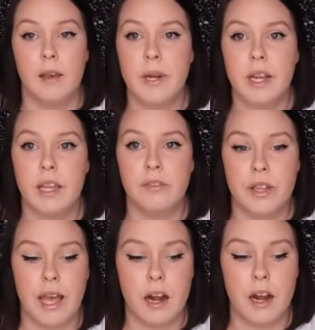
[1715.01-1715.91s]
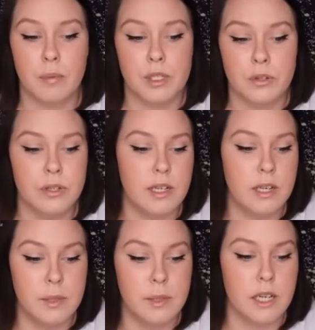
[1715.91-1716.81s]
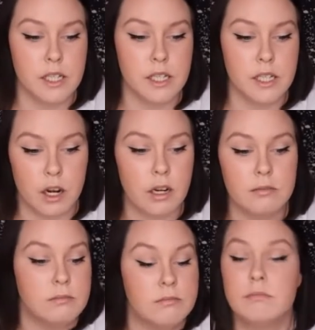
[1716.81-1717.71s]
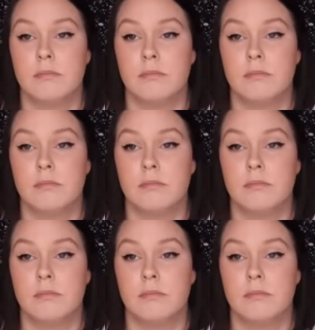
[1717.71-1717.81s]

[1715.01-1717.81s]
I am going to give her that opportunity because her...